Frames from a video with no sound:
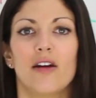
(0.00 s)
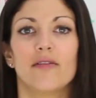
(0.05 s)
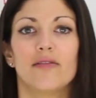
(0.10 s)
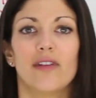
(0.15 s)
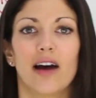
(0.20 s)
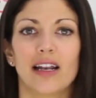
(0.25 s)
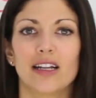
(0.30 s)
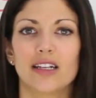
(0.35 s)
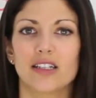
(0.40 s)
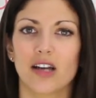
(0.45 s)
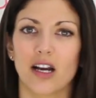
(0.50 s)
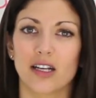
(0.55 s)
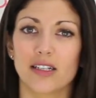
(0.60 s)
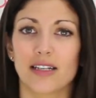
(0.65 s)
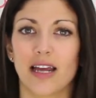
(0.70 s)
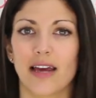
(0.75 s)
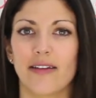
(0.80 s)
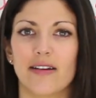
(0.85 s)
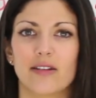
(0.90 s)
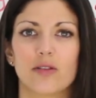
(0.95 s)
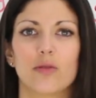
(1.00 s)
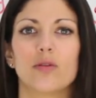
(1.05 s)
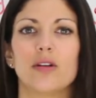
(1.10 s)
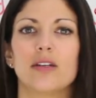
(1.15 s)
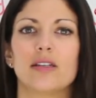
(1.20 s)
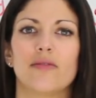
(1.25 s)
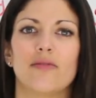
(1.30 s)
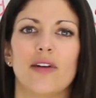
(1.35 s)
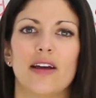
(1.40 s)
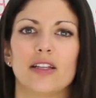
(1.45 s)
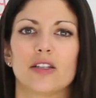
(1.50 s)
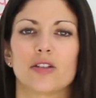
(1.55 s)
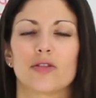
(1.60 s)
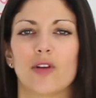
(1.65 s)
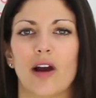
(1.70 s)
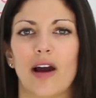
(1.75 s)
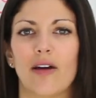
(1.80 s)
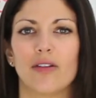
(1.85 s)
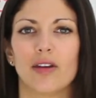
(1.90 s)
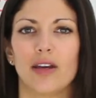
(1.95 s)
Valentine's Day. There's all these events
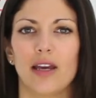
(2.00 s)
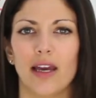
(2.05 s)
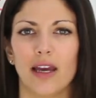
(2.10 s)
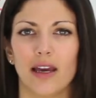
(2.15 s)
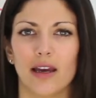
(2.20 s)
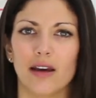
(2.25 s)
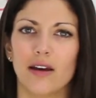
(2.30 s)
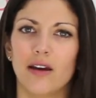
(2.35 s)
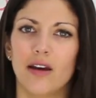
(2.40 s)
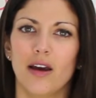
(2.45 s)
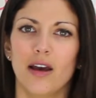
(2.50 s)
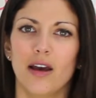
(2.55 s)
throughout the year.